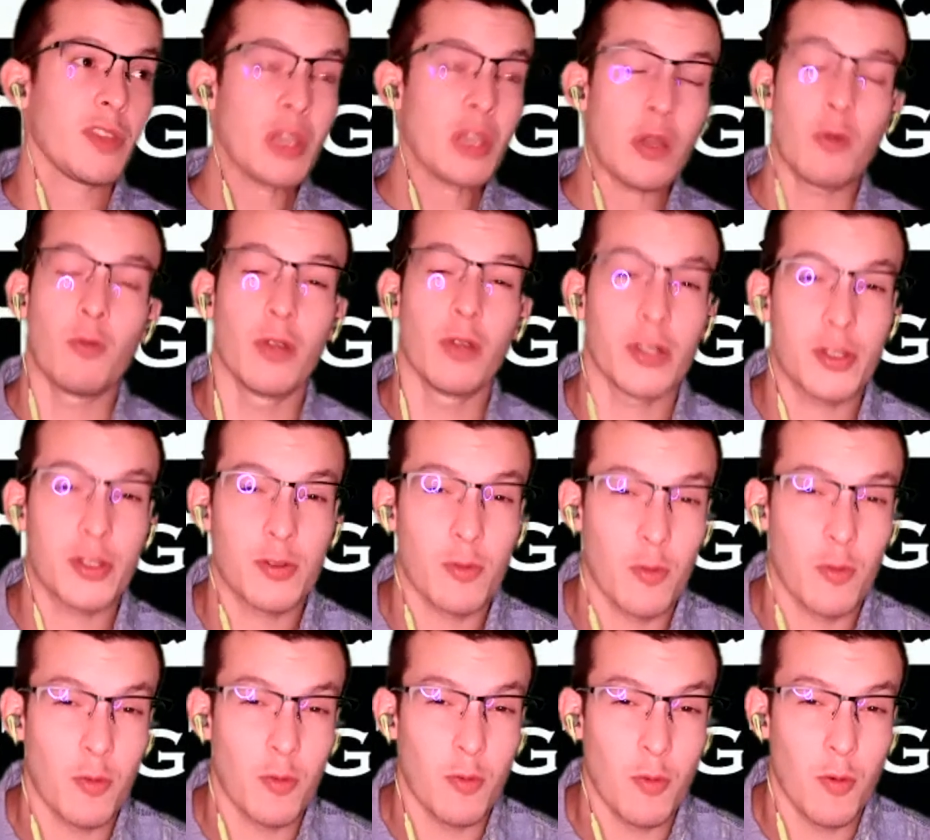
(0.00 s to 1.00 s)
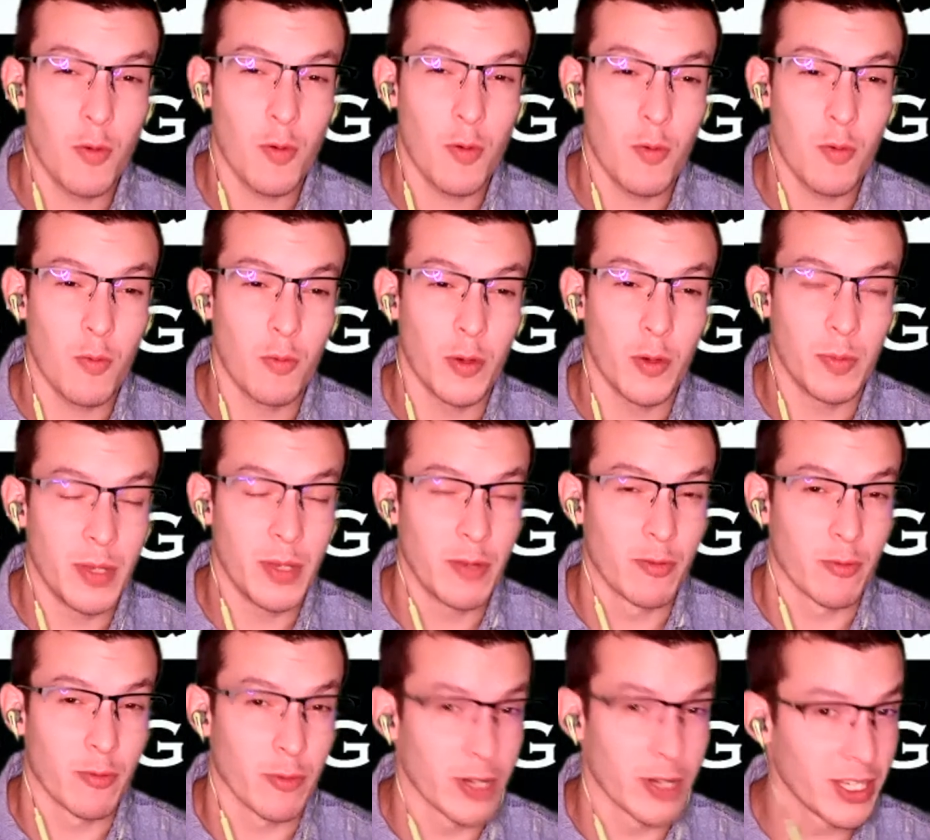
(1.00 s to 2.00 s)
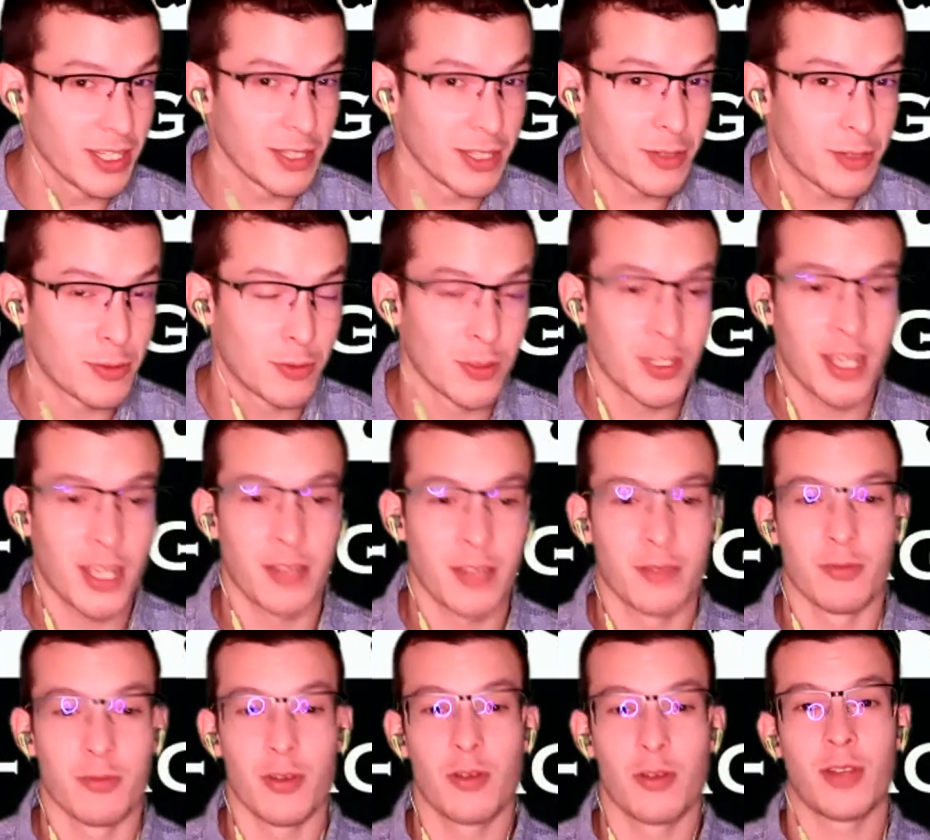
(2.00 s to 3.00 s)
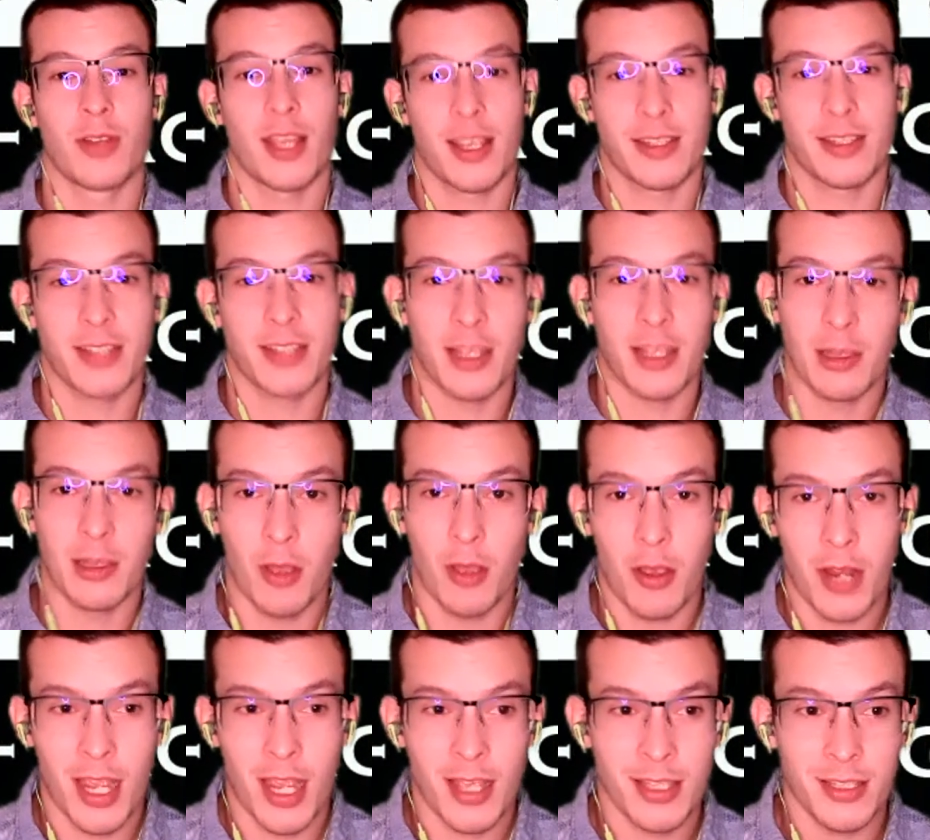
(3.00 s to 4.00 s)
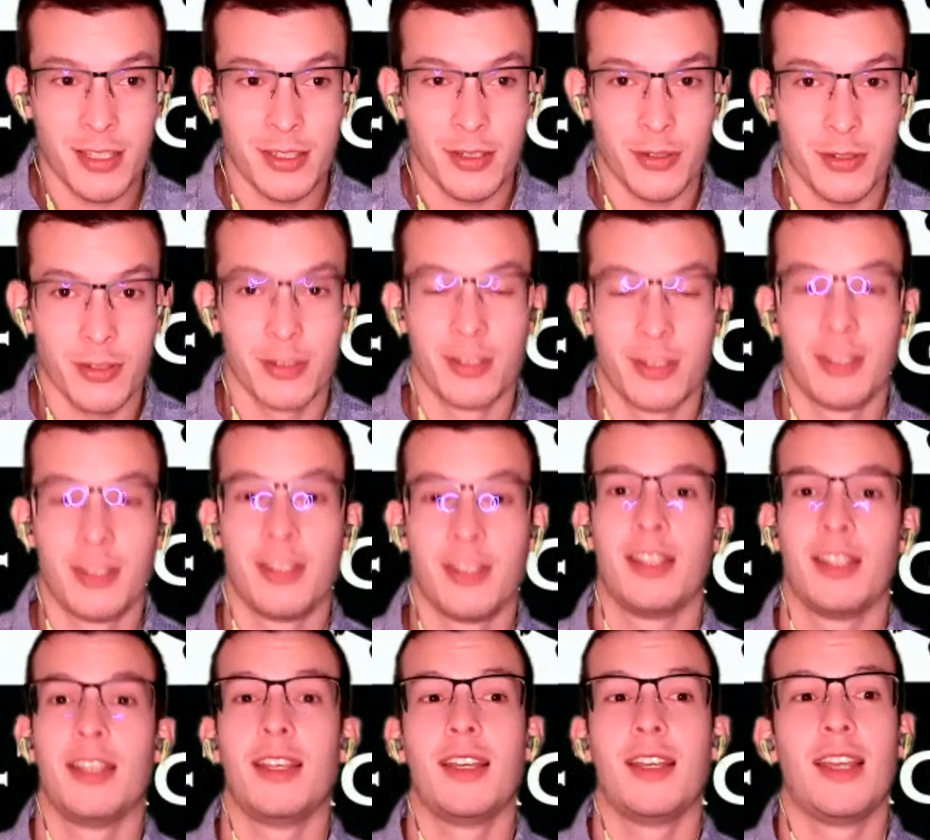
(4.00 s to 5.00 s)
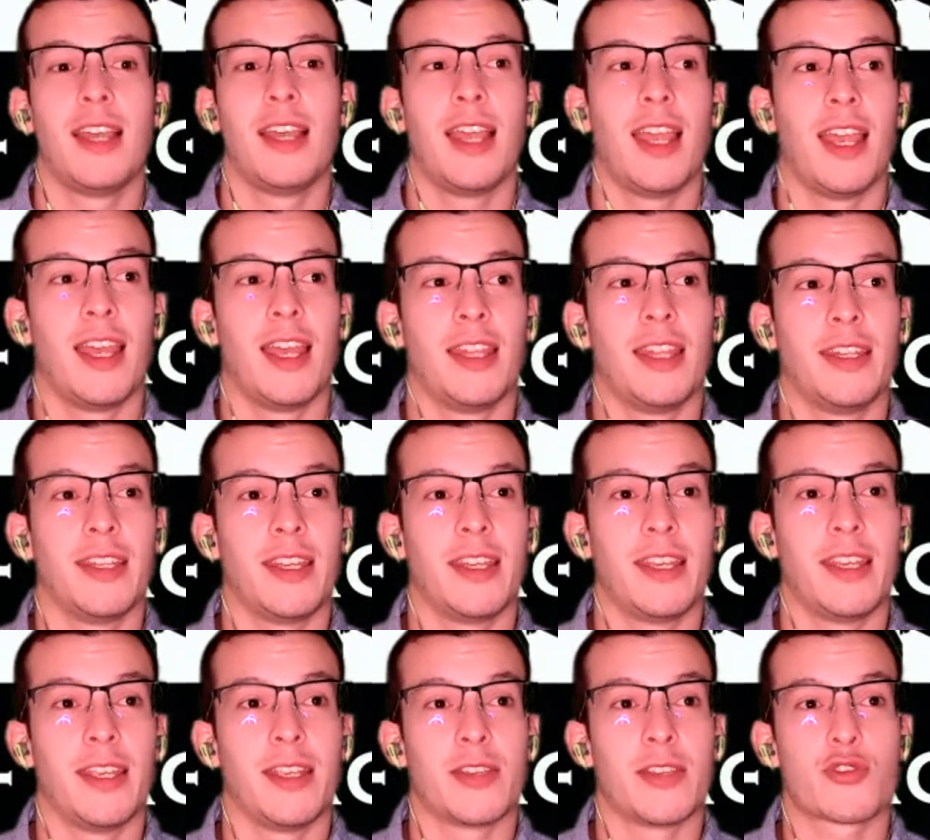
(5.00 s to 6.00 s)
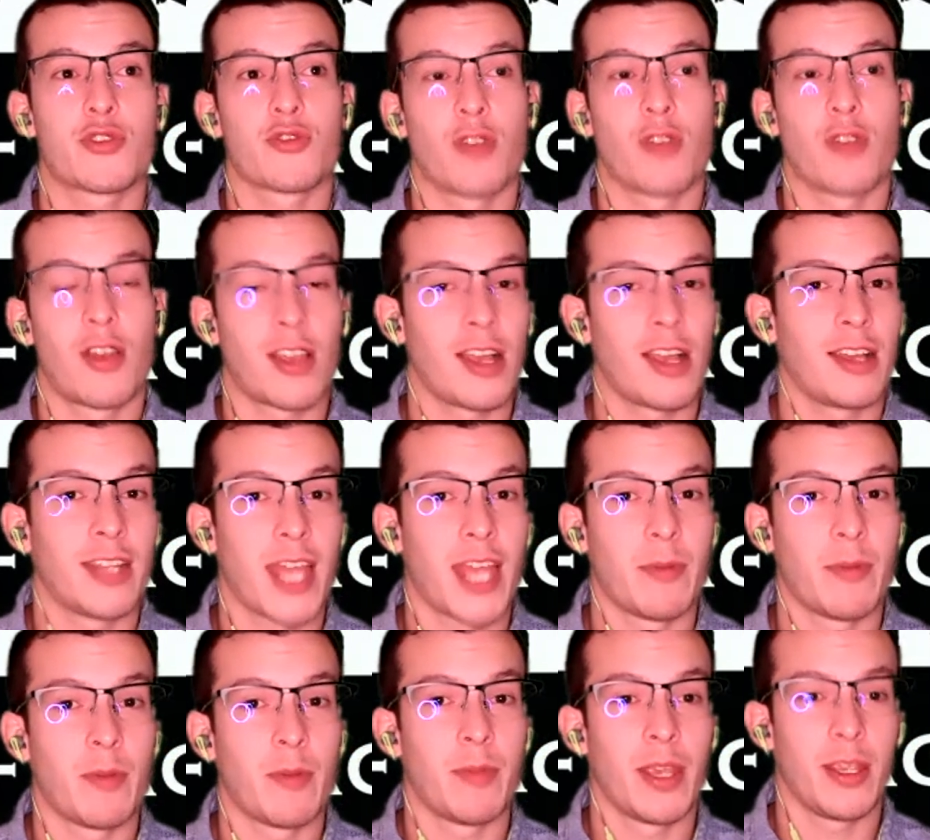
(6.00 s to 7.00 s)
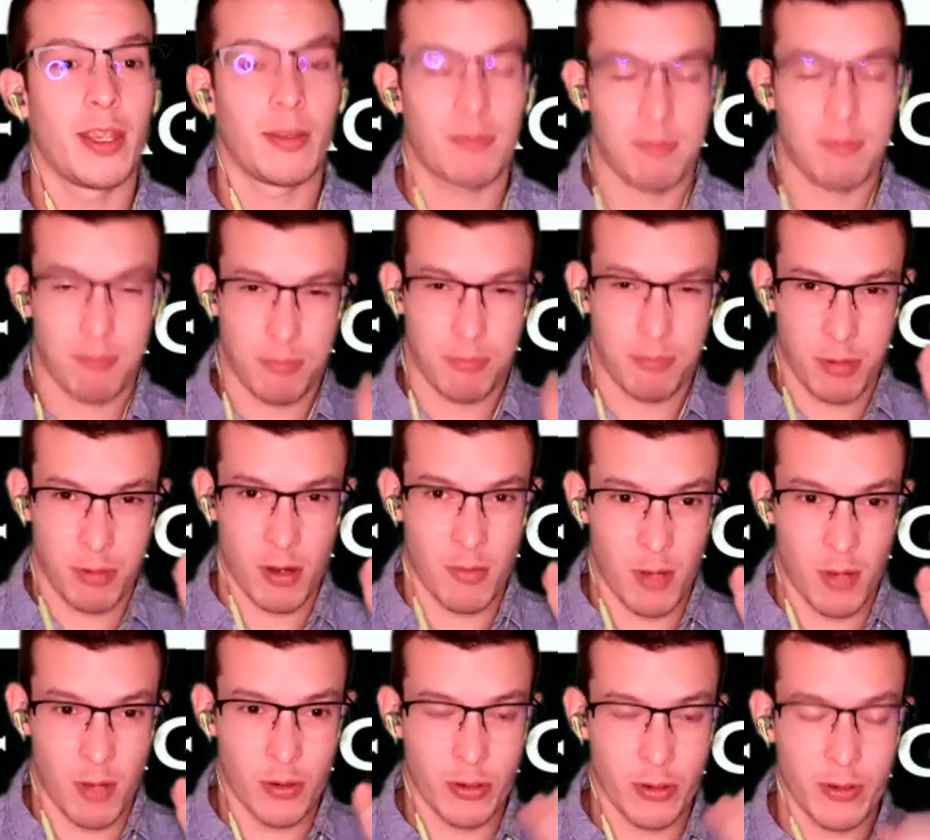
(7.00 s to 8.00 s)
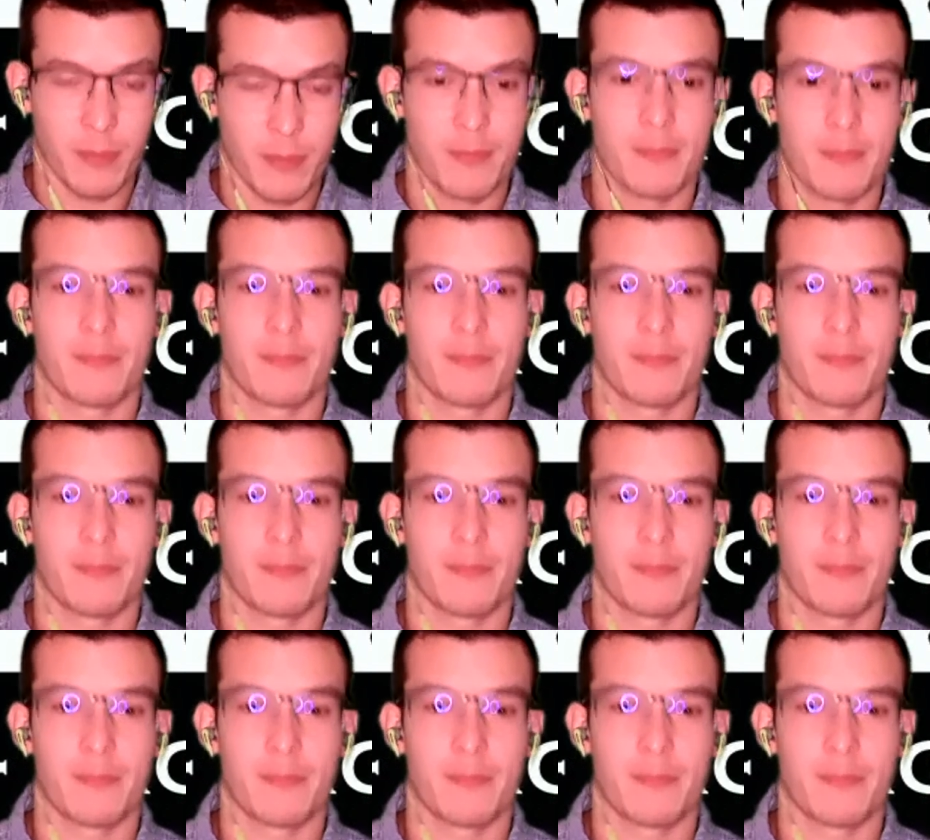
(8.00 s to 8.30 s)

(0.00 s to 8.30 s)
which would be really cool down the road as a Long Islander and a Strong Island MMA promoter.